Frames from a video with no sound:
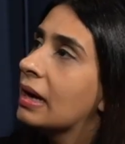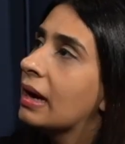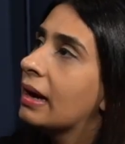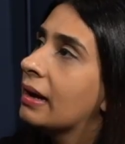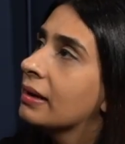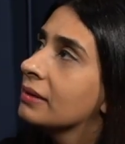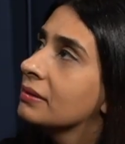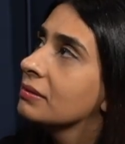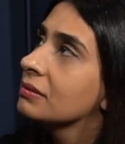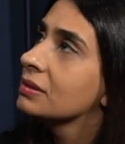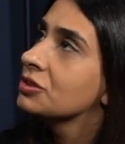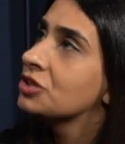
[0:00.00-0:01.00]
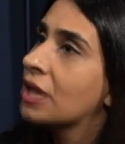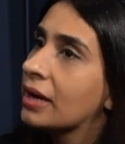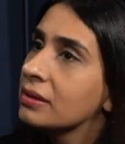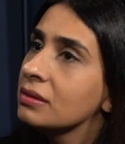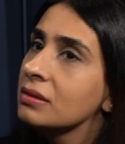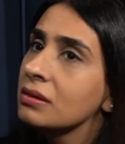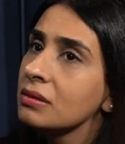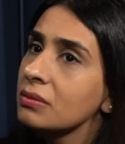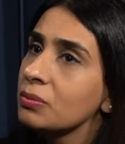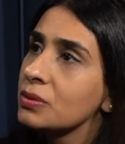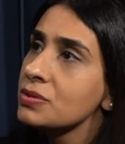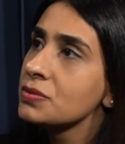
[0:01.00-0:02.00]
and the channel
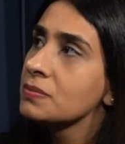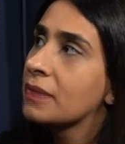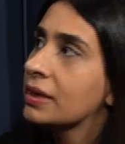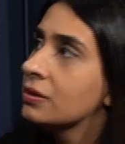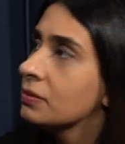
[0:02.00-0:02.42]
was meant